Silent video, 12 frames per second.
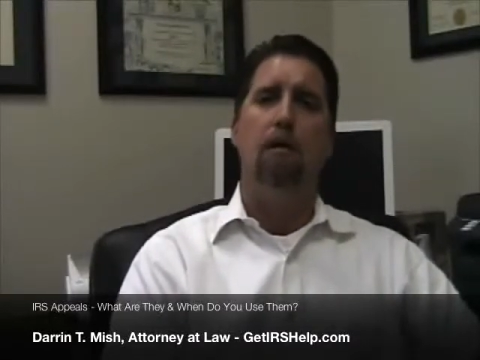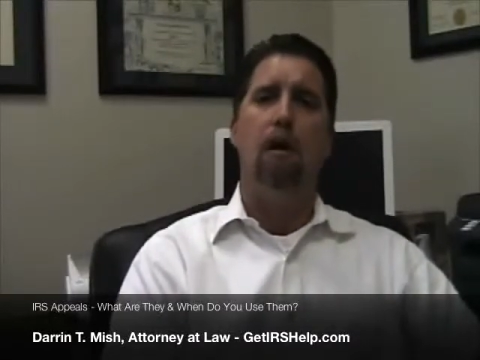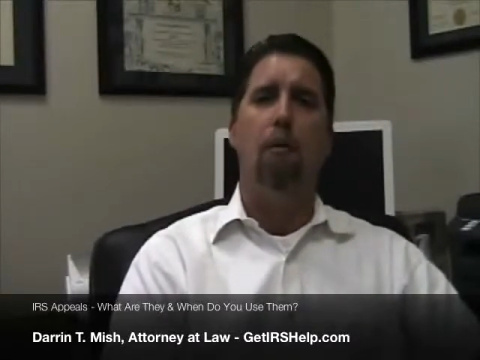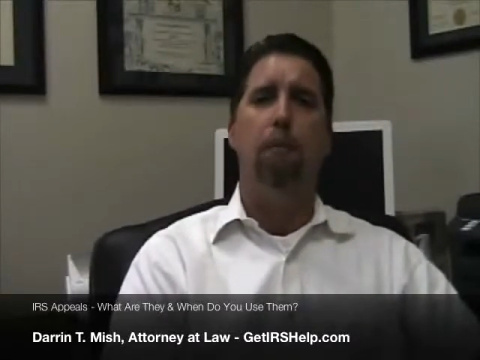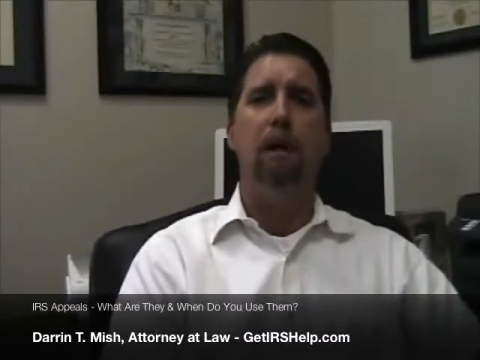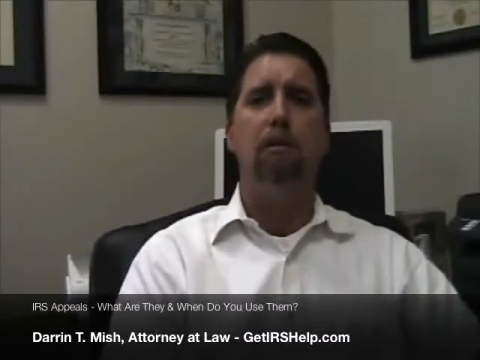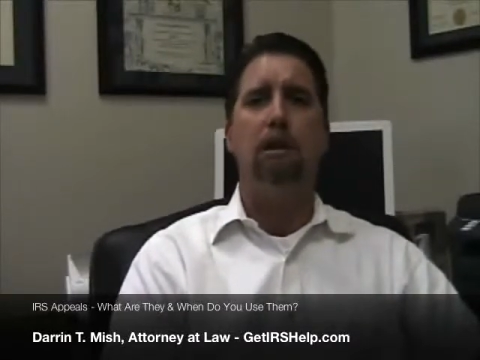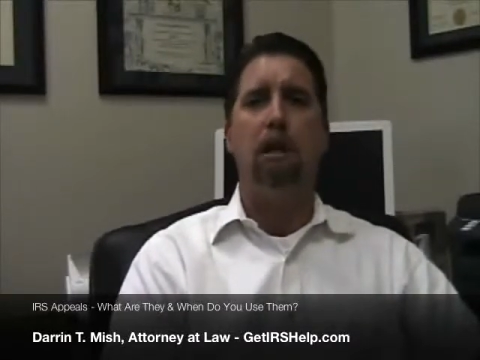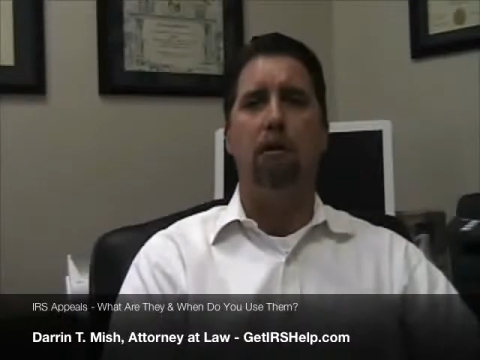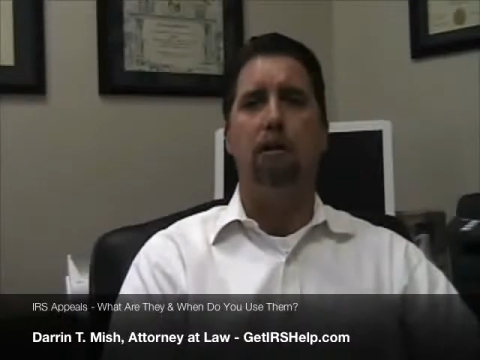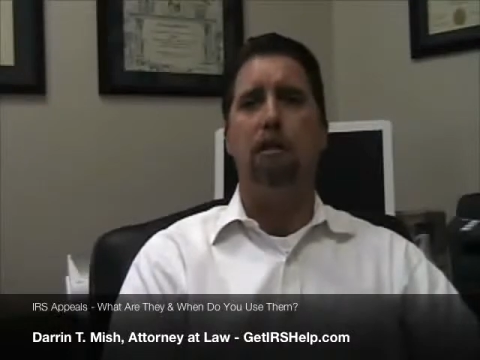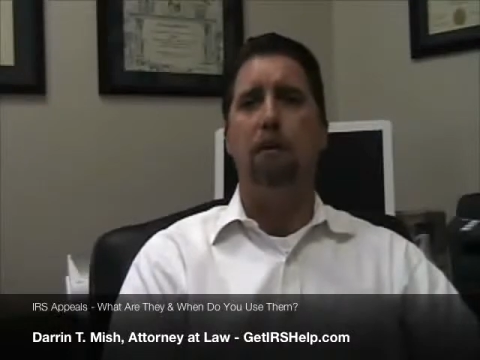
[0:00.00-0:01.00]
Now, appeals
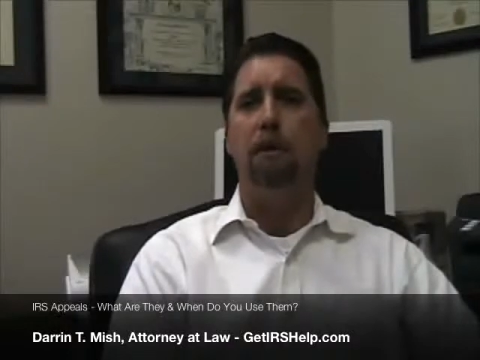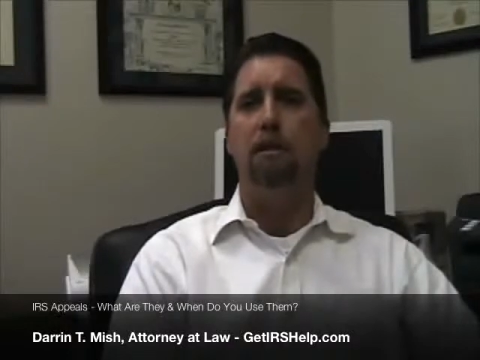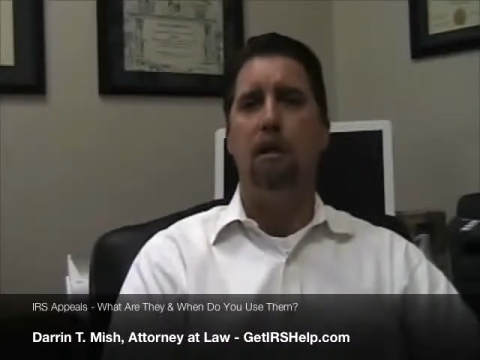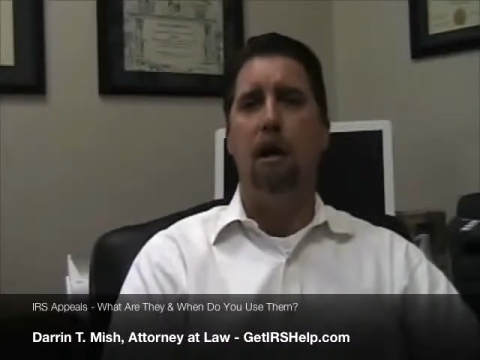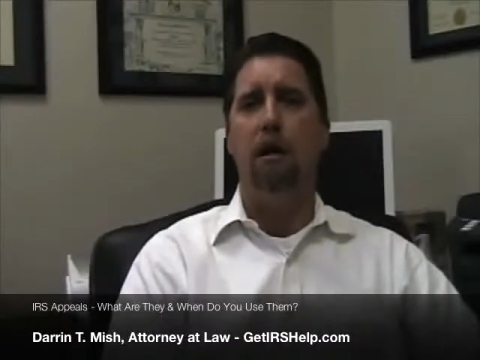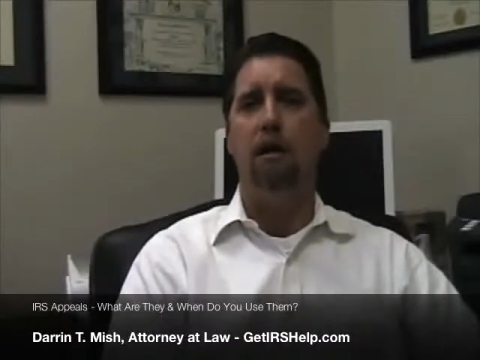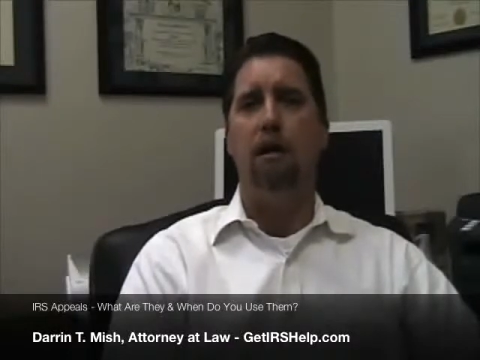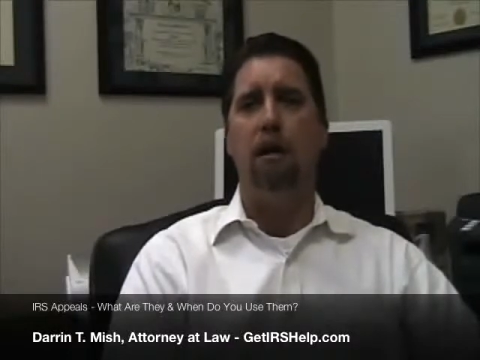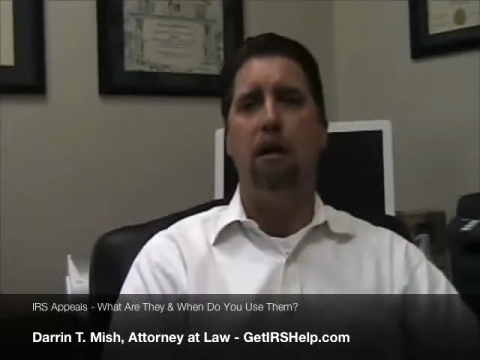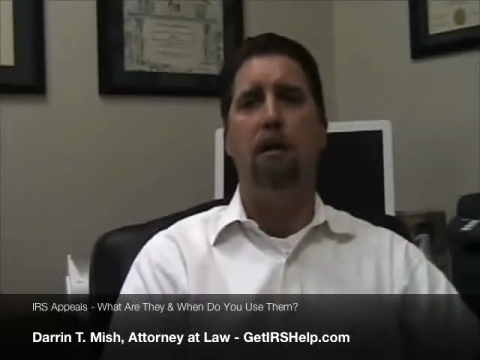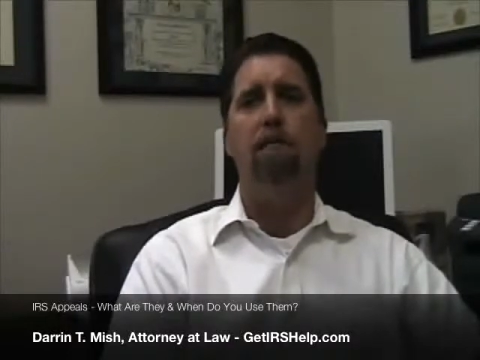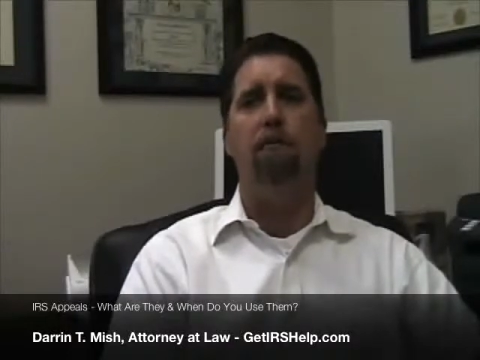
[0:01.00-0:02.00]
hearings can be done in
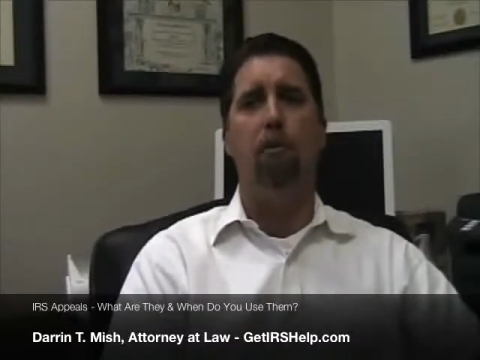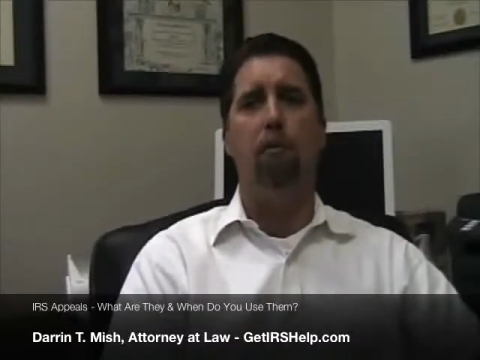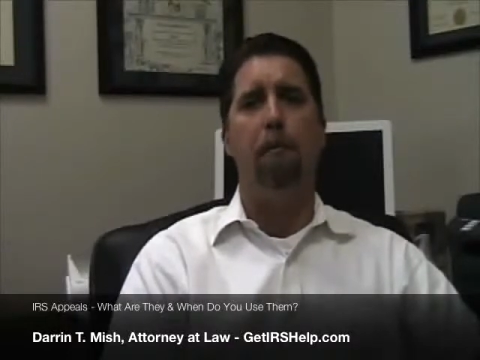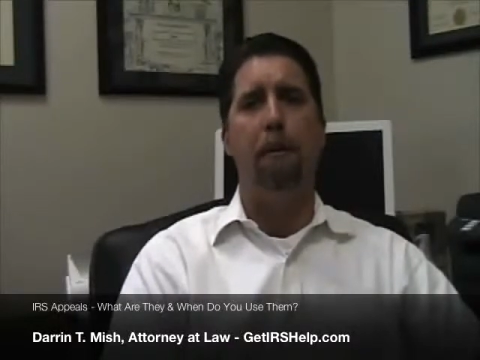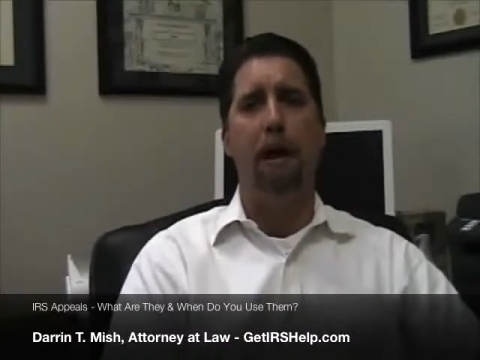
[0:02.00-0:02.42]
an informal